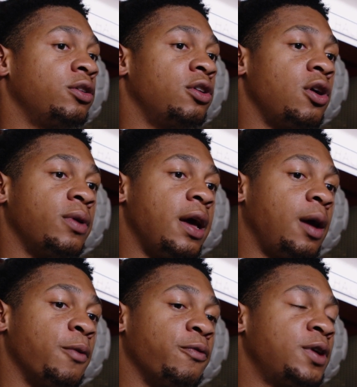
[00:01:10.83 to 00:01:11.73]
You know, when I
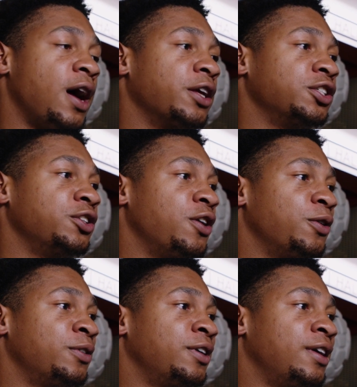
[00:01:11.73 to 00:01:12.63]
come from college, you
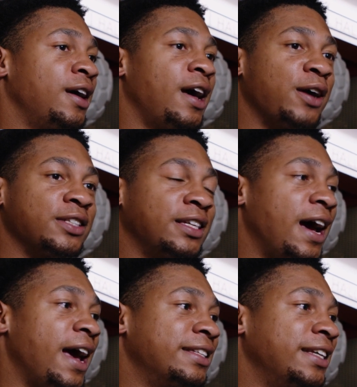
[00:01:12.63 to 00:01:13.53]
know, I was the
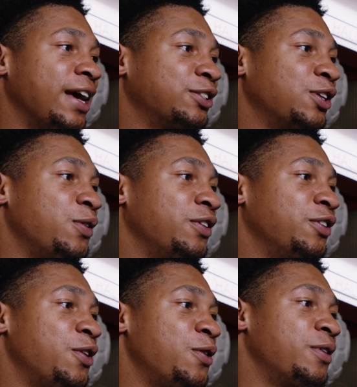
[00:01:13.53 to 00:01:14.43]
guy at Tech, so you
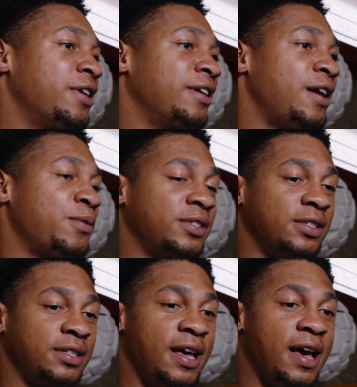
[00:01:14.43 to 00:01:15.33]
know, uh, I
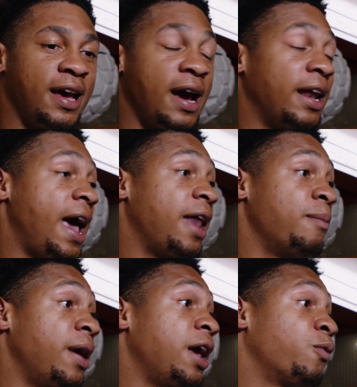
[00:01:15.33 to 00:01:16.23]
was kind of had it
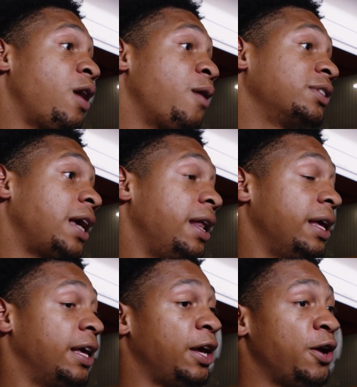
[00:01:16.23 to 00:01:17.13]
made where I was at and
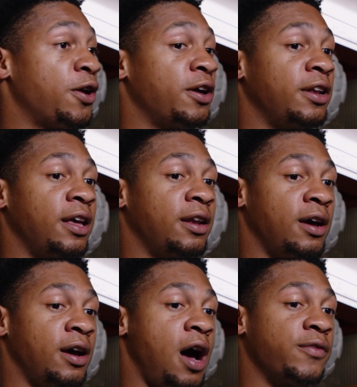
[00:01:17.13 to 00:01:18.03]
then get here, and then
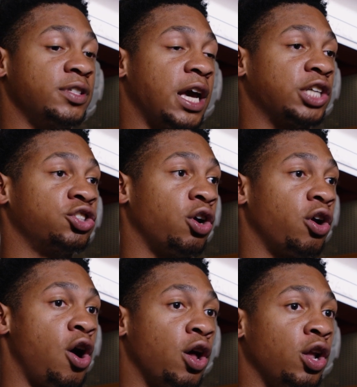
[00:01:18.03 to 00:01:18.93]
uh, obviously got to start
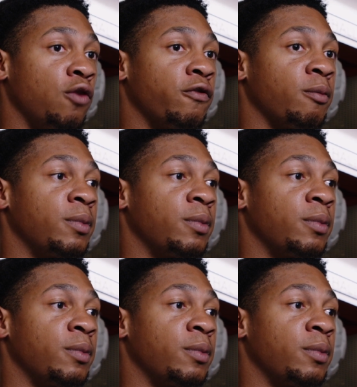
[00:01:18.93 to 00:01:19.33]
all over.